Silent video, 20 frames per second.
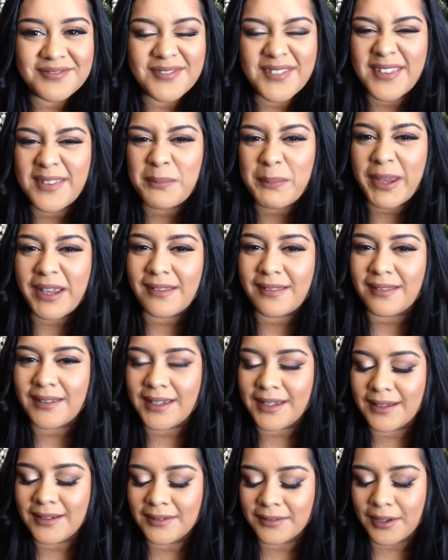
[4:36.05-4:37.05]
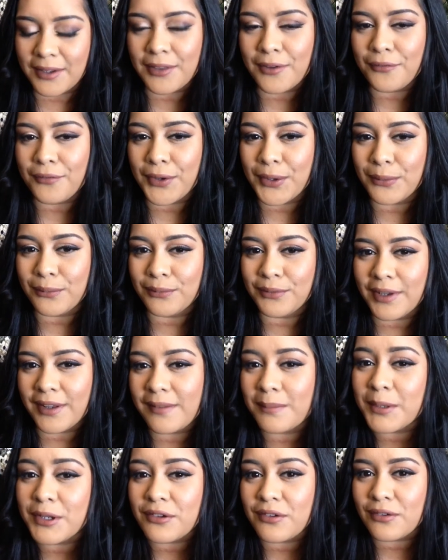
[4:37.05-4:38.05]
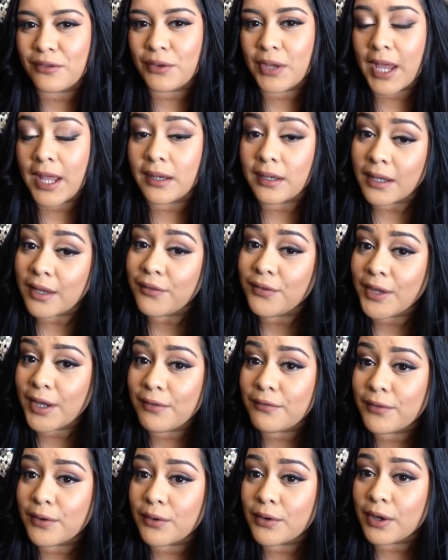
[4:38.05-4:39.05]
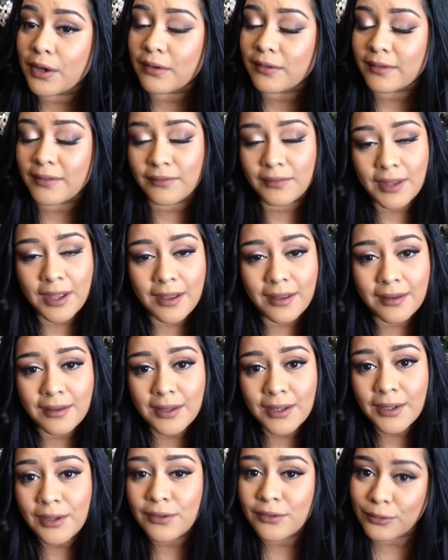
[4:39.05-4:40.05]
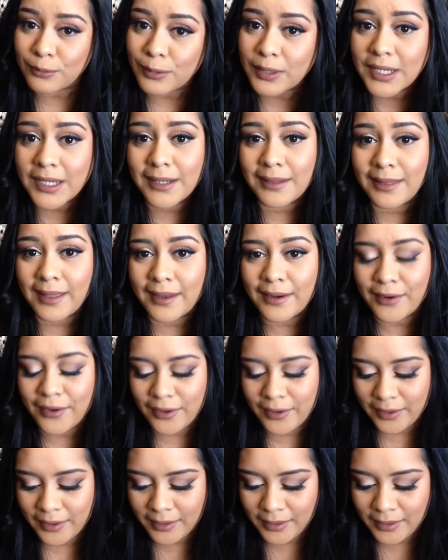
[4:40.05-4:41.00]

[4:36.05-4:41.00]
spicy on the phone as much as you can if you have phone calls. If not, do it in a letter.